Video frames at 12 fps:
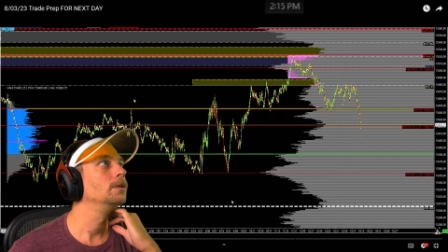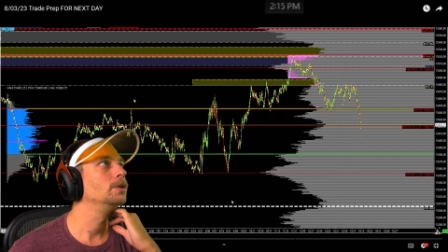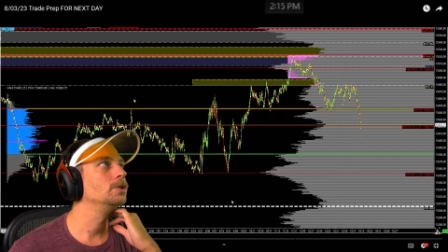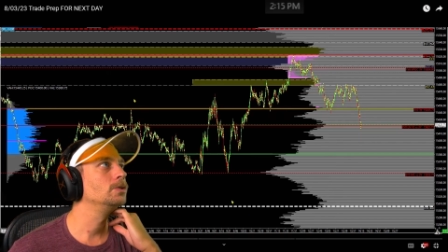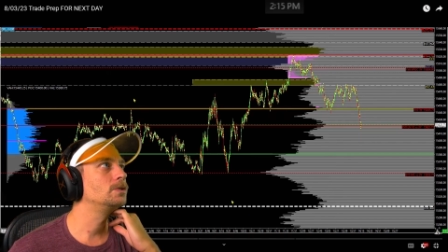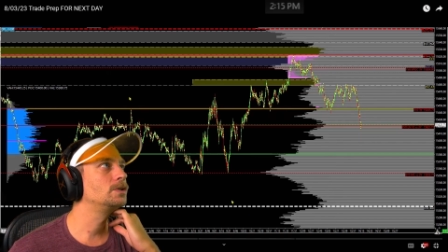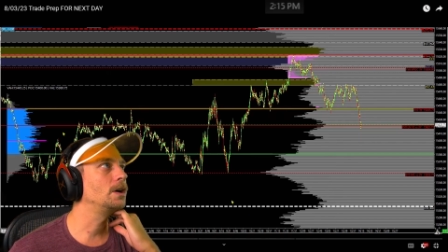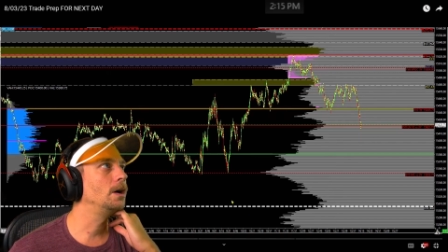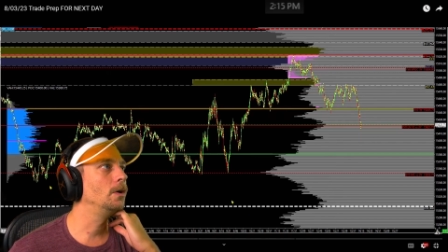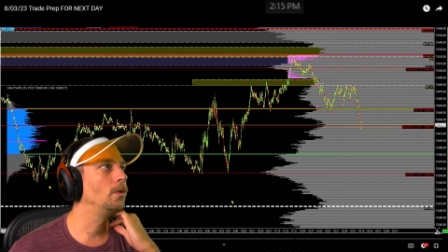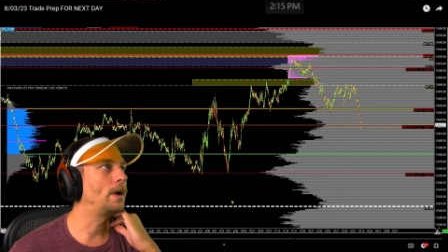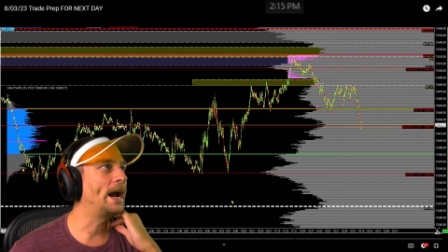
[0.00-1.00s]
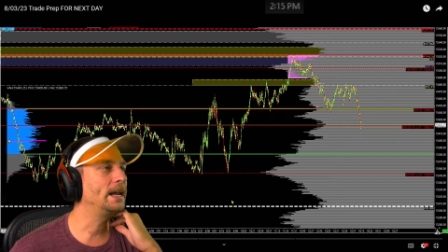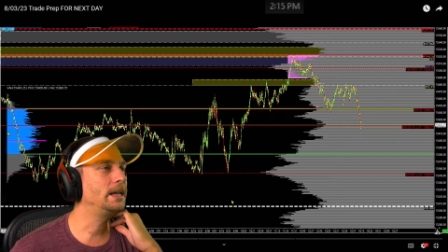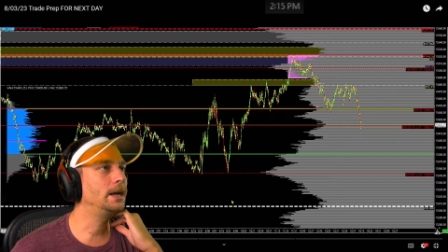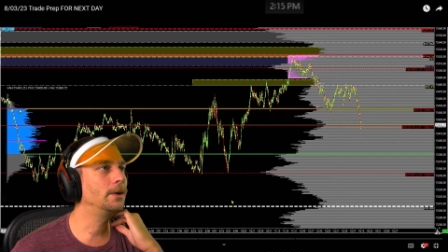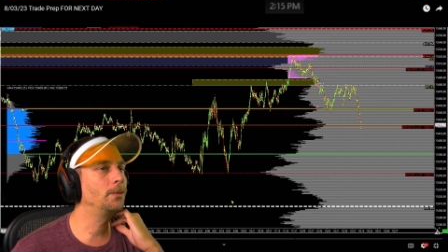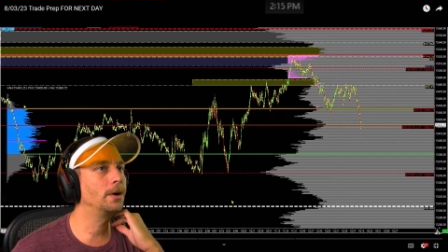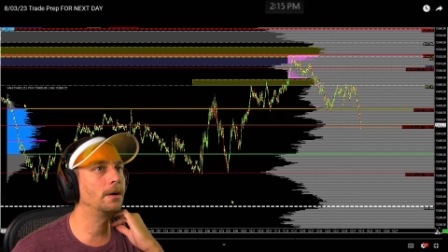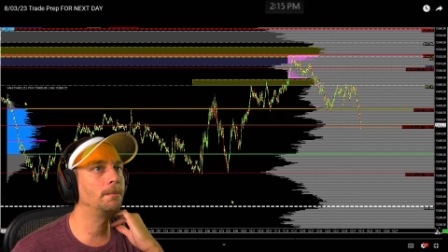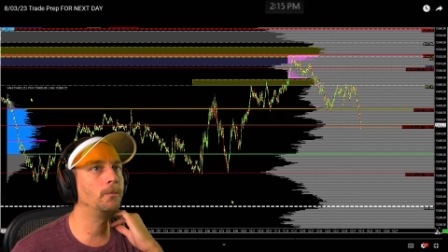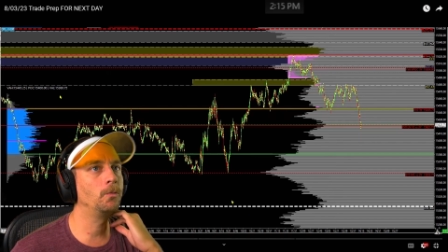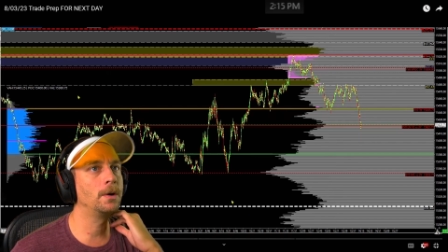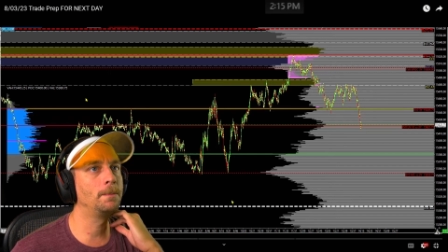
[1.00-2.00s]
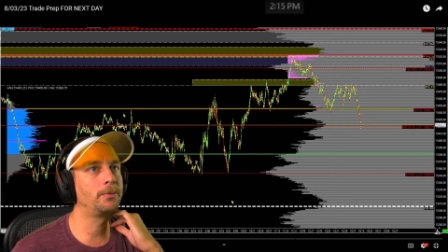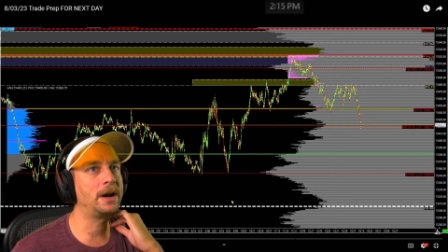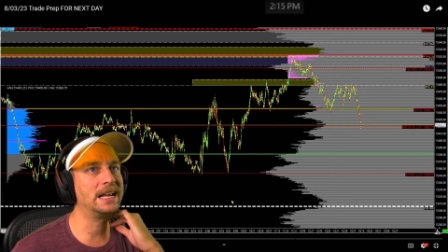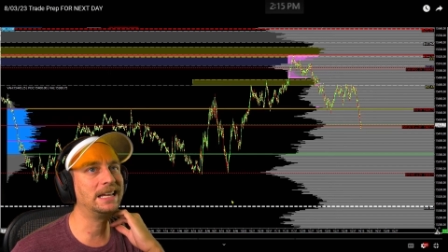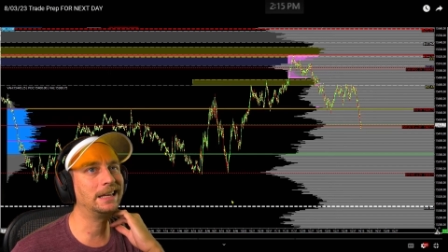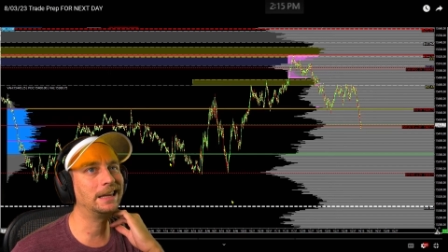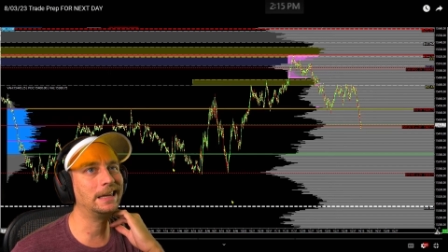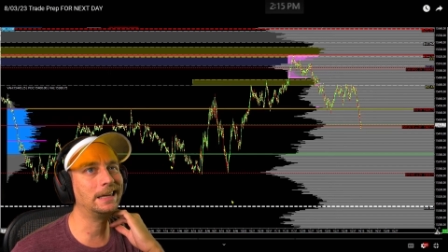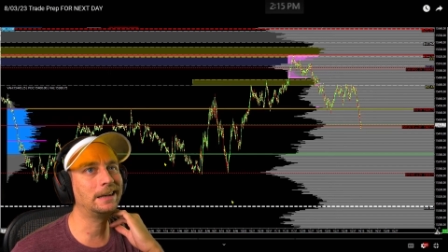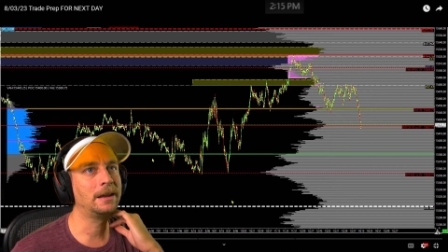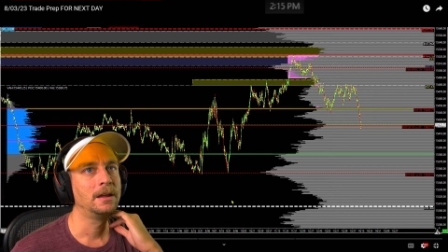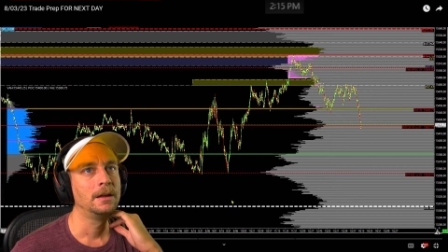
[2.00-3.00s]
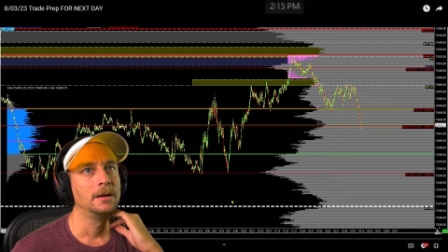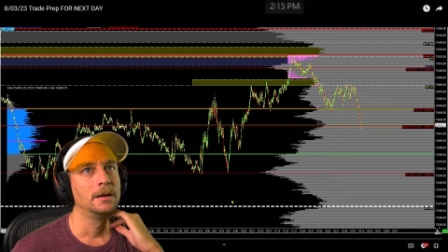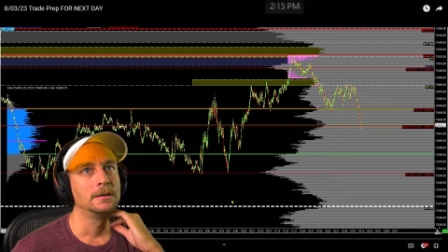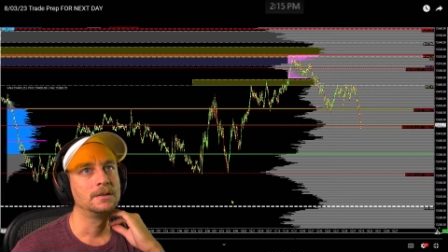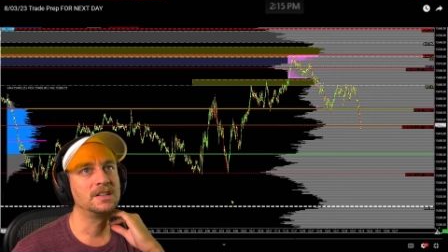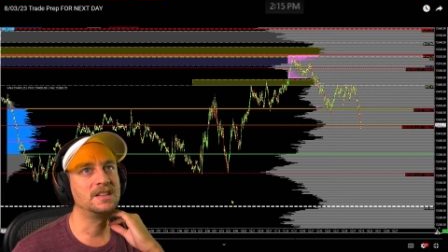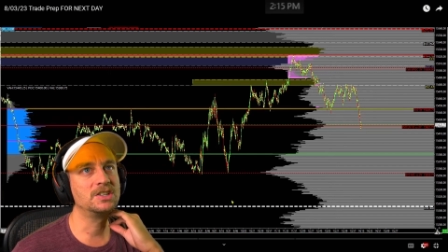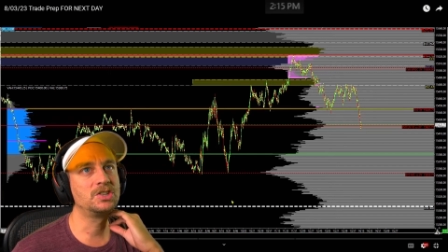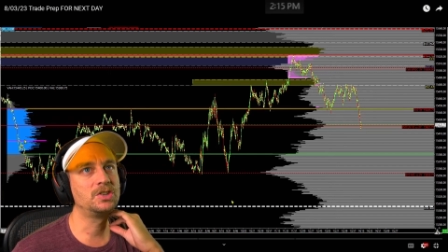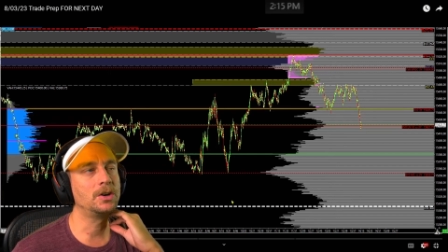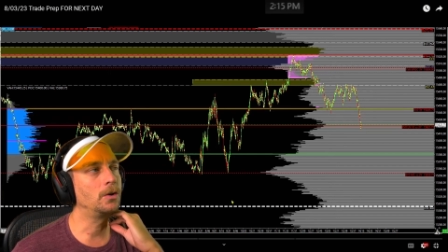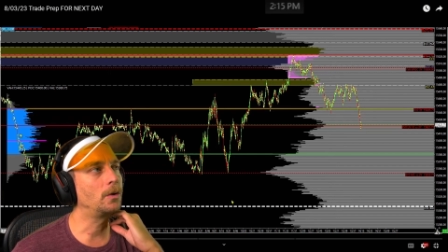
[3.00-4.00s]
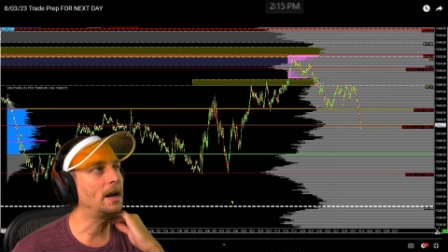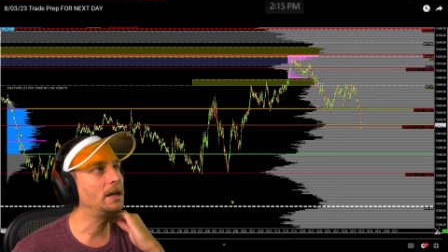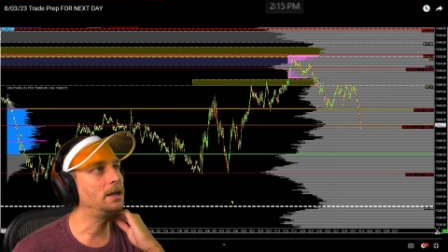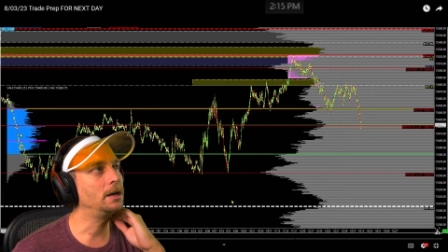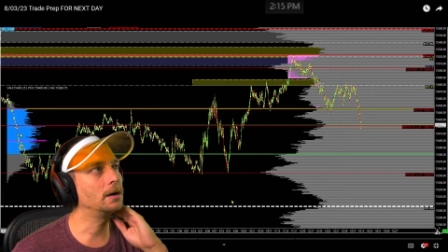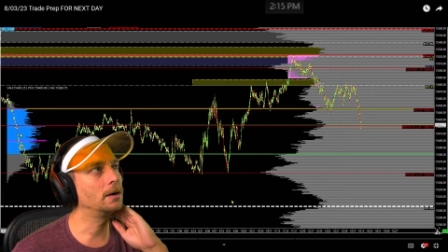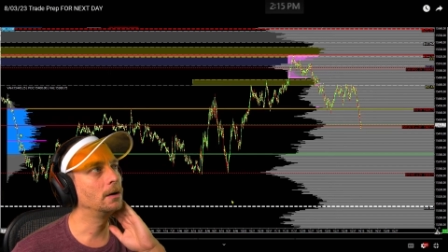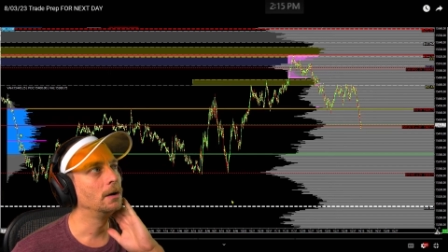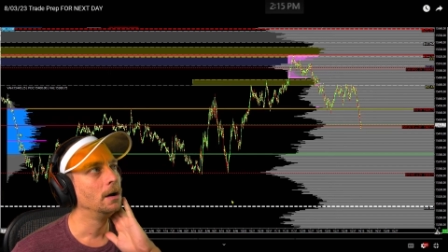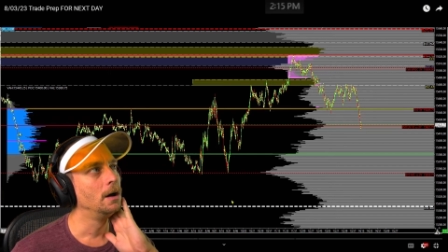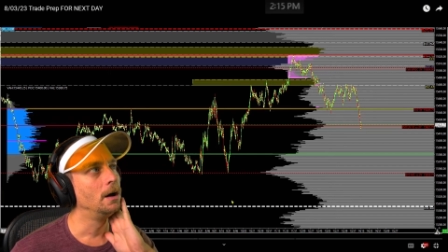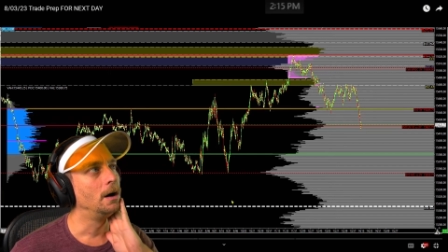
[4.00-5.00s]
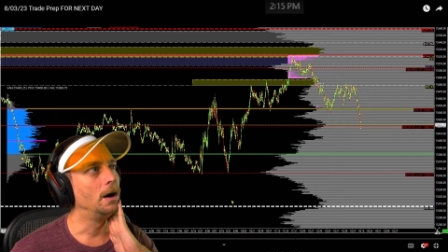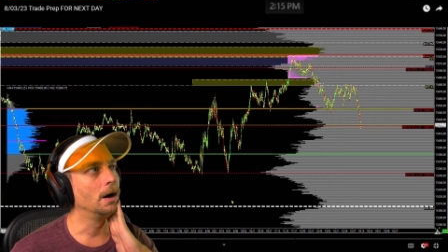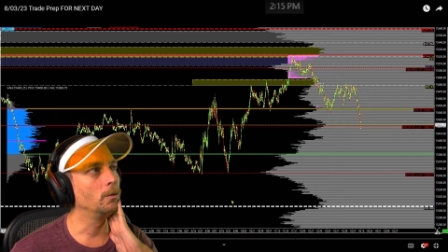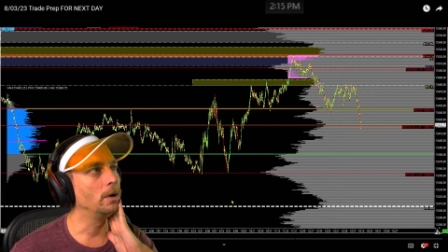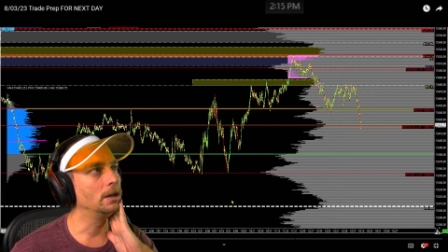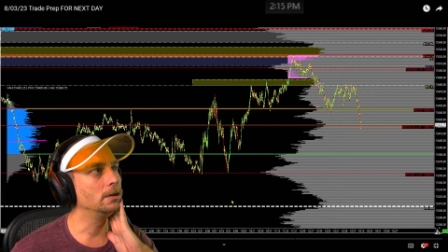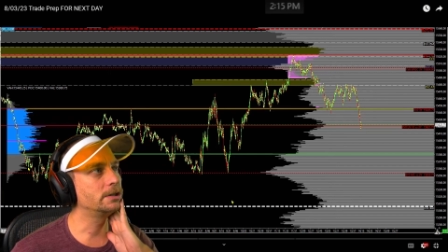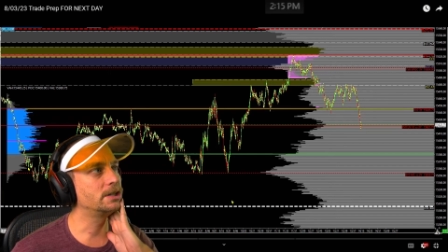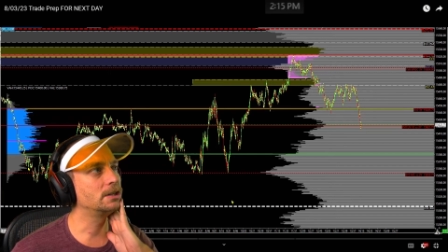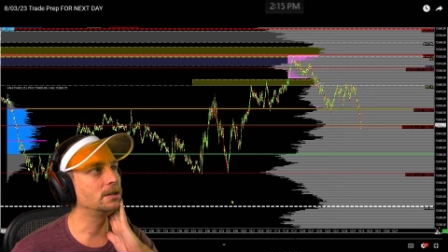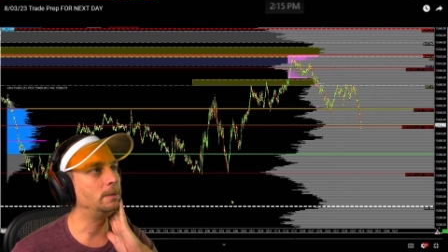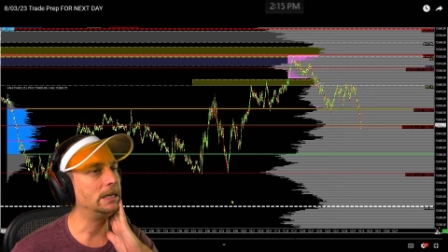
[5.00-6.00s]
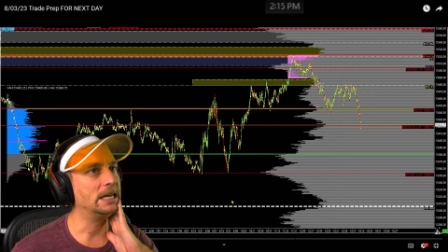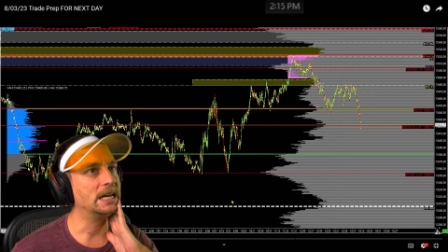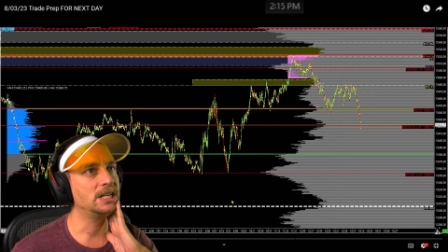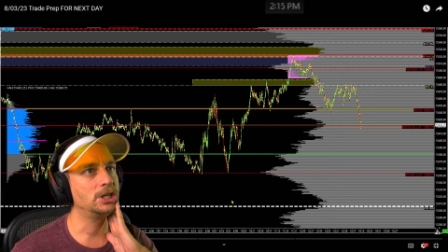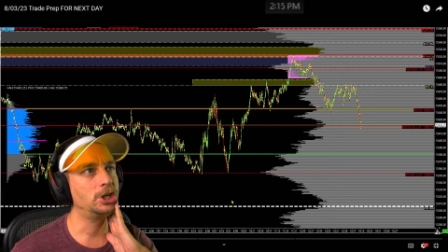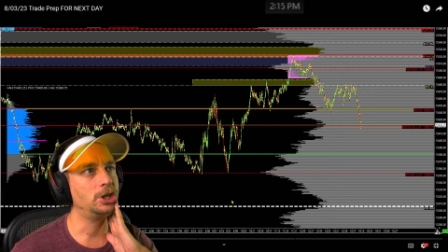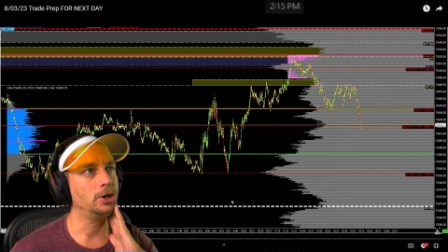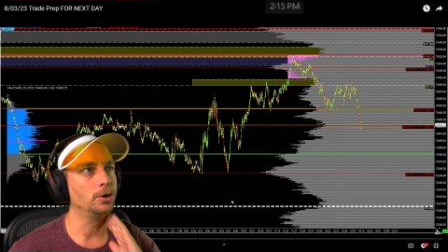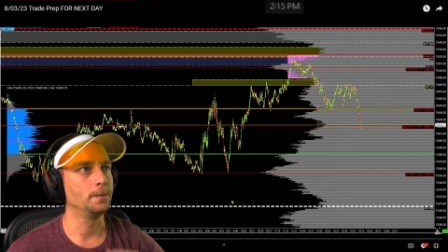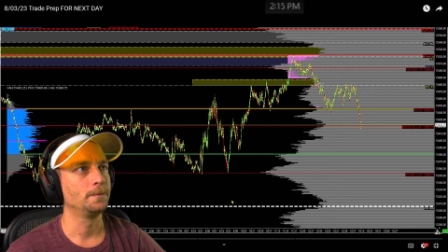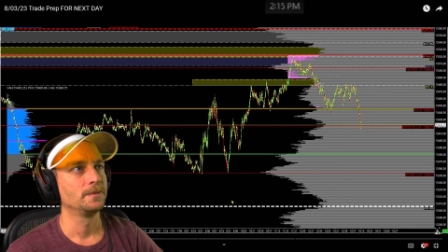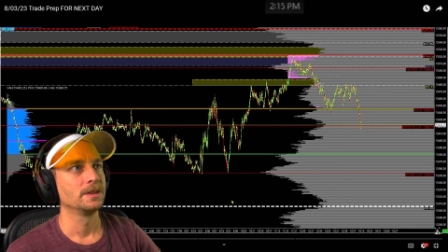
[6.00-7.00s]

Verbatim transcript: So right here, we're, we're breaking in to this zone right here on what looks to be NQ.